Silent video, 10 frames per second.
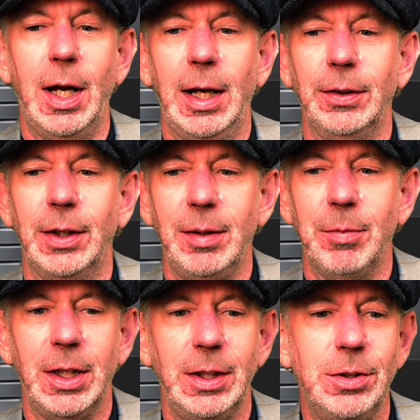and they
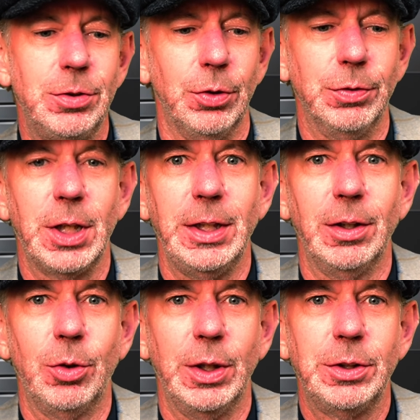may sort of take
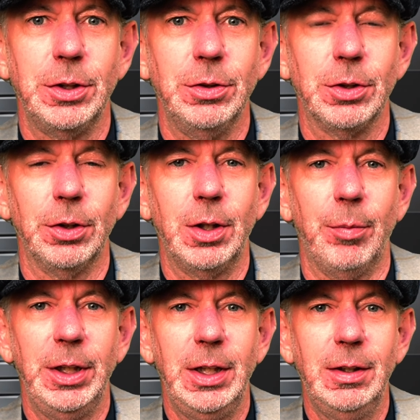the questions that are
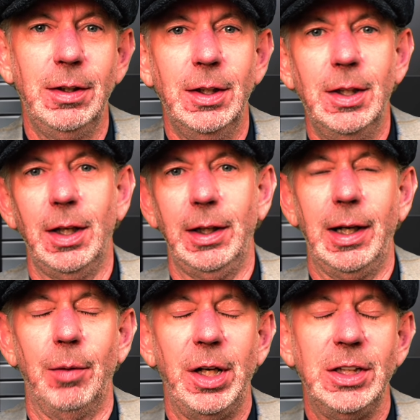coming in, and
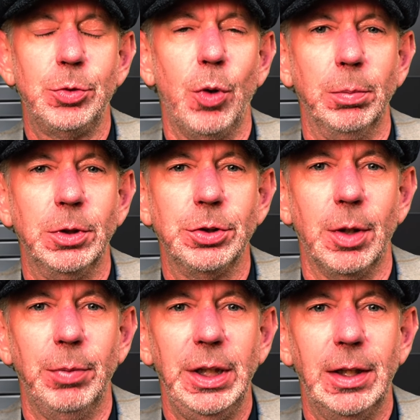then I may swap to
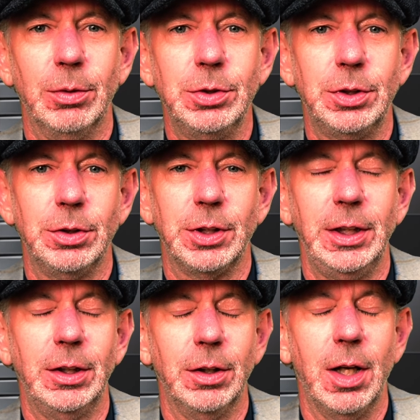somebody else to
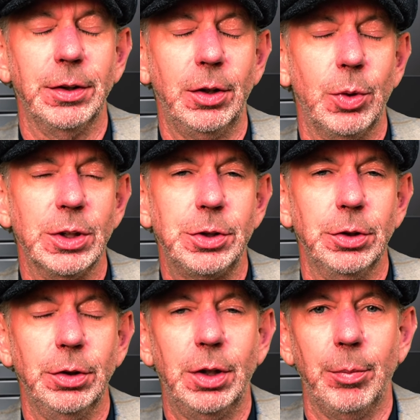take another
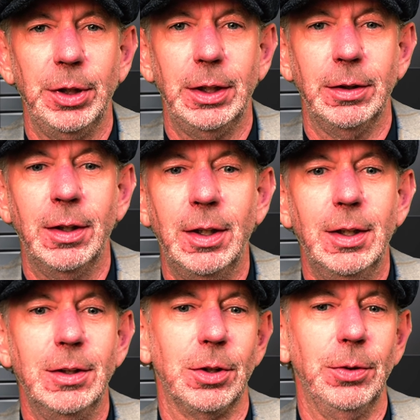question coming in.
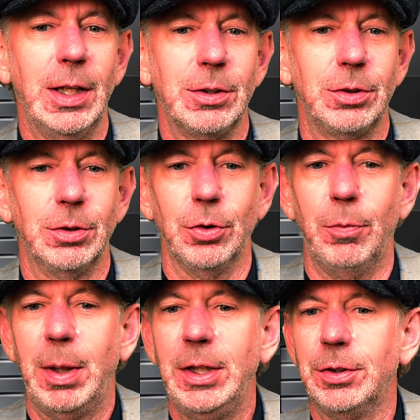So that's the
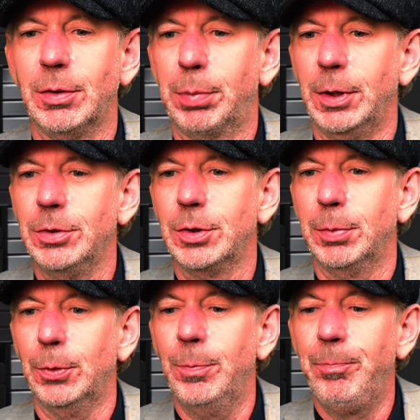sort of basic
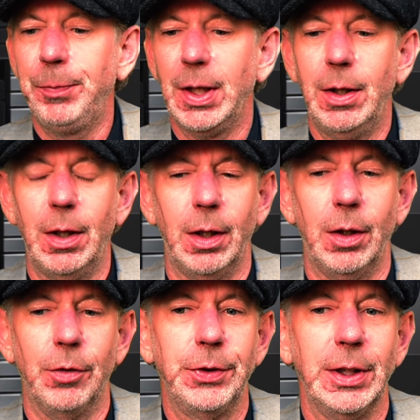principle
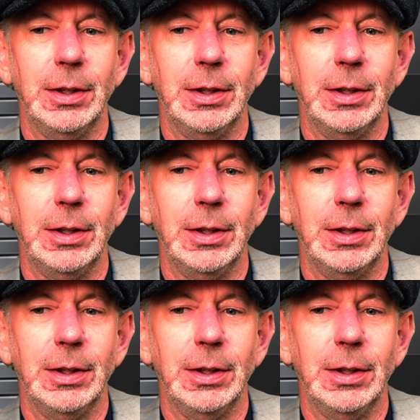of